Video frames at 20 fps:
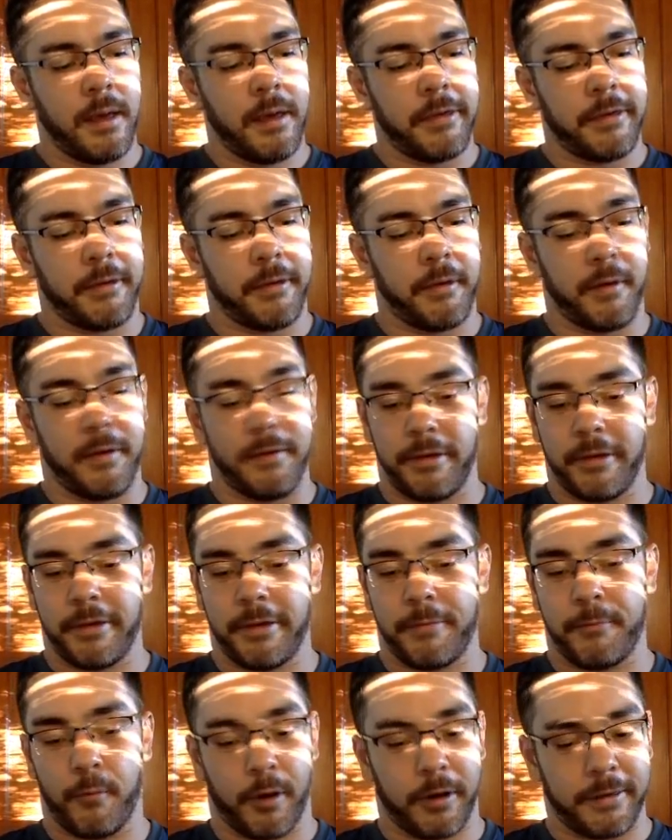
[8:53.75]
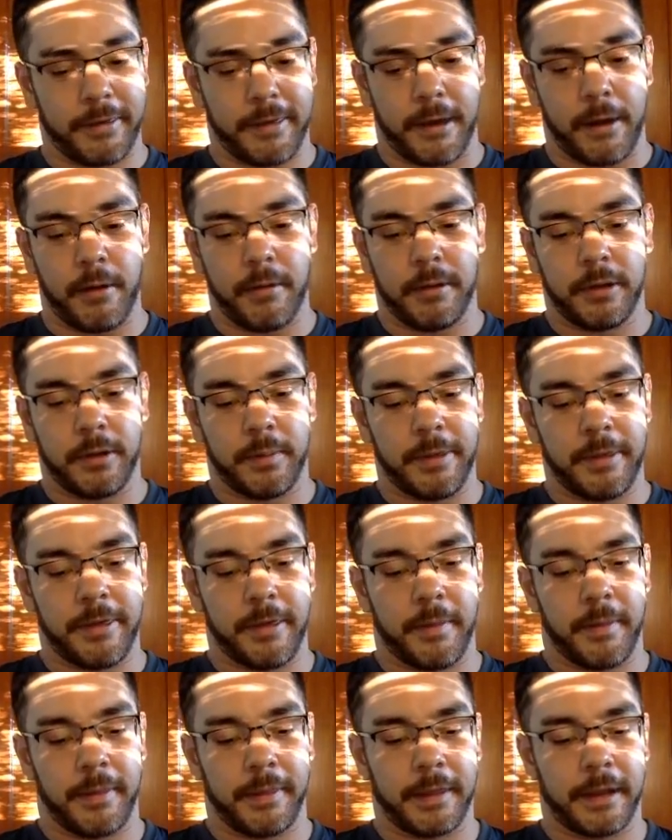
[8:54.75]
So if this works out, it'll be
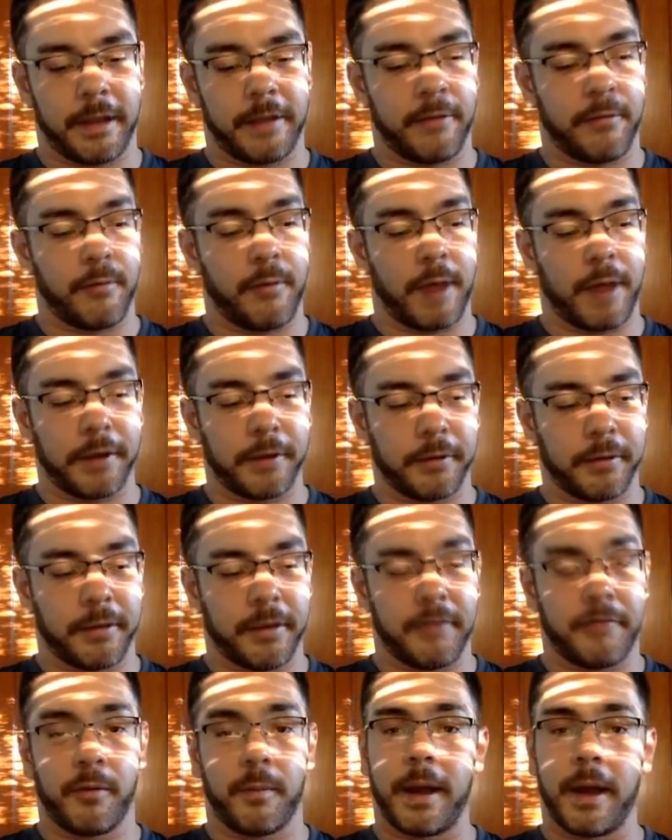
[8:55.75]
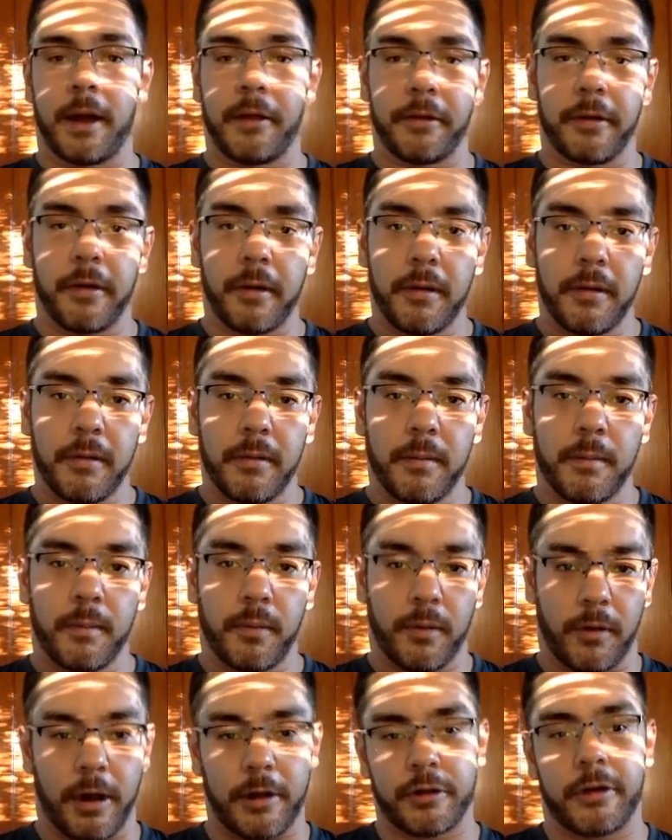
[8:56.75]
something that I do regularly for my other
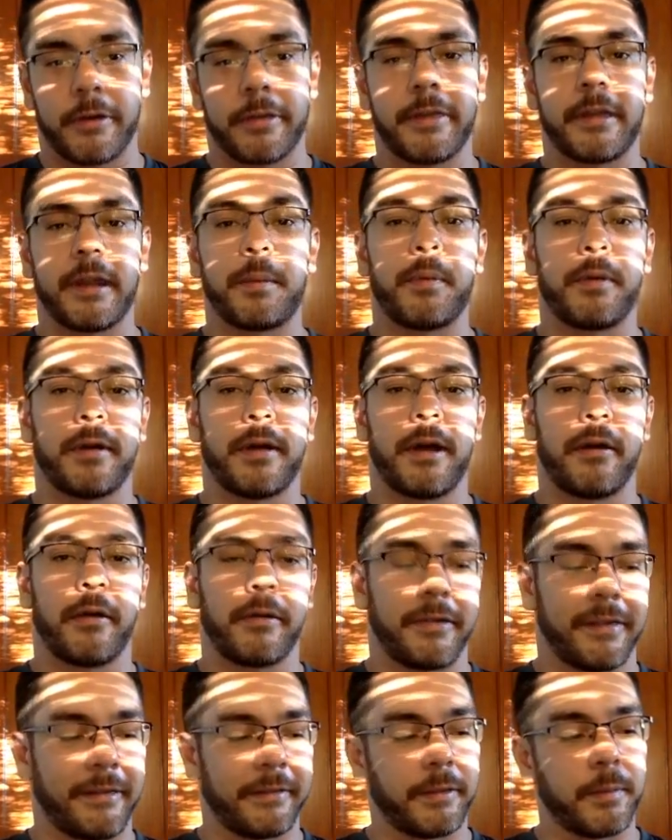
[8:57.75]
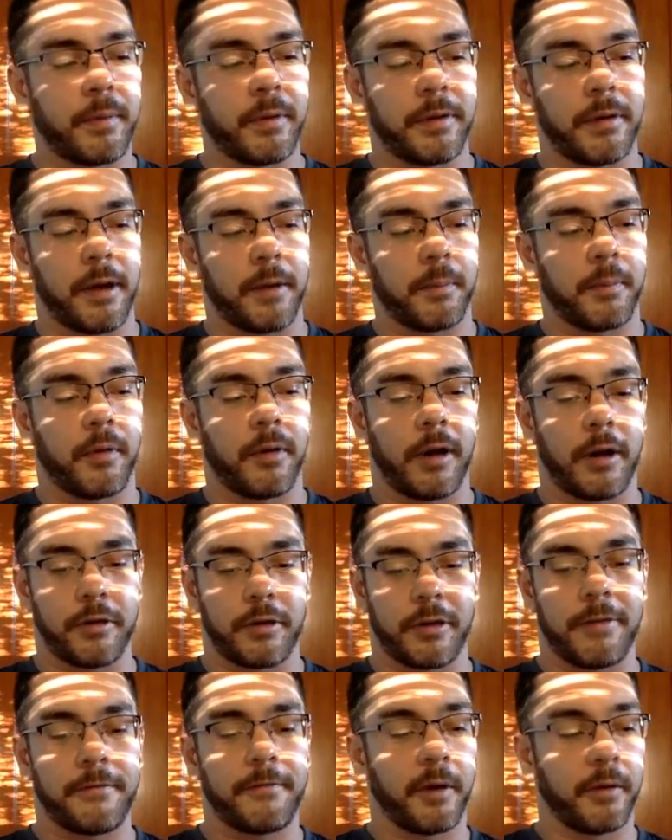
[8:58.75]
projects that I put out, because I like to put out
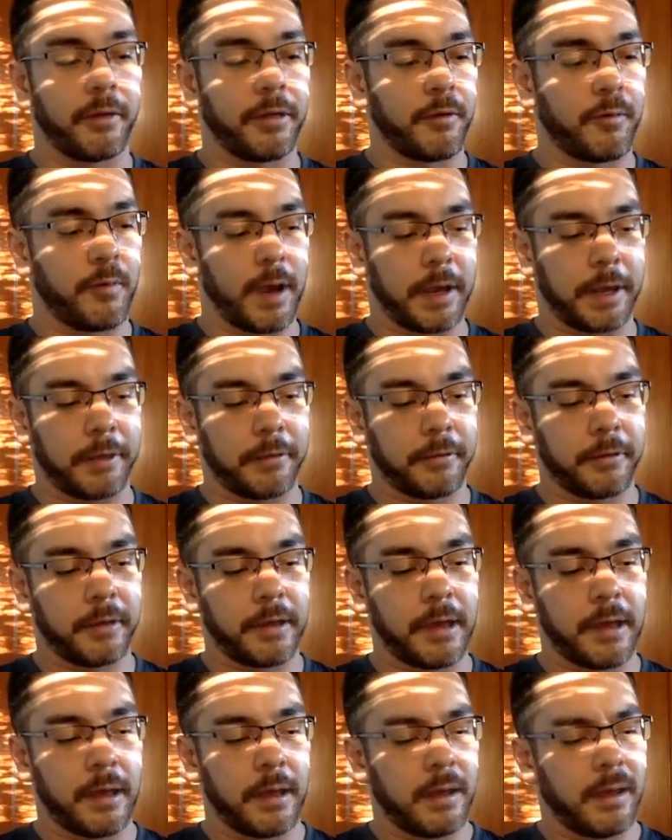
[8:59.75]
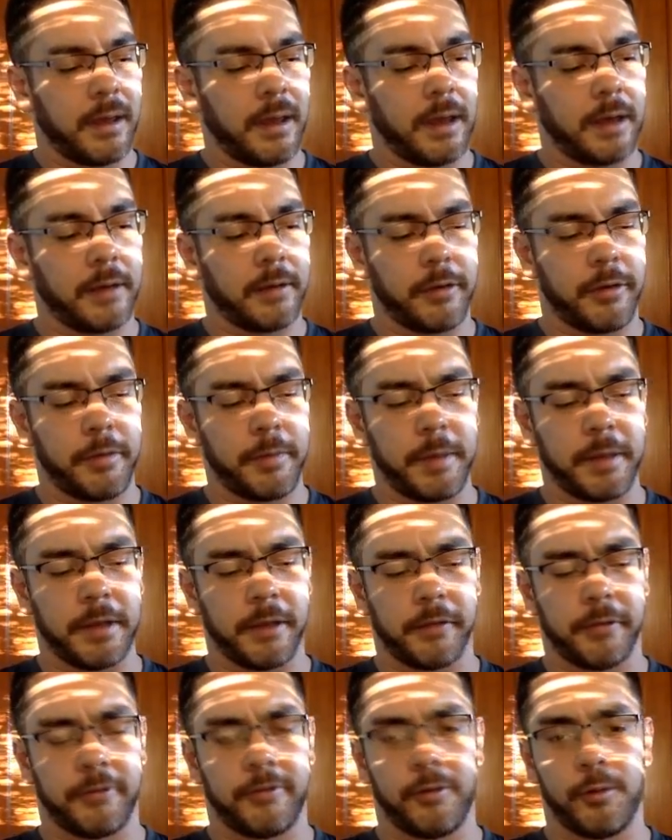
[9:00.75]
projects fairly regularly, and it'll just be
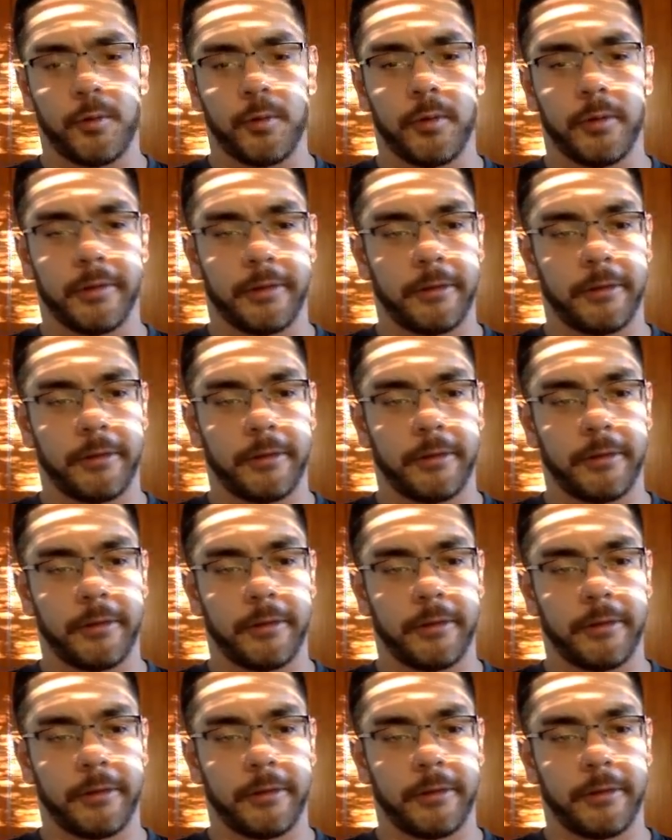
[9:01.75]
another tool in the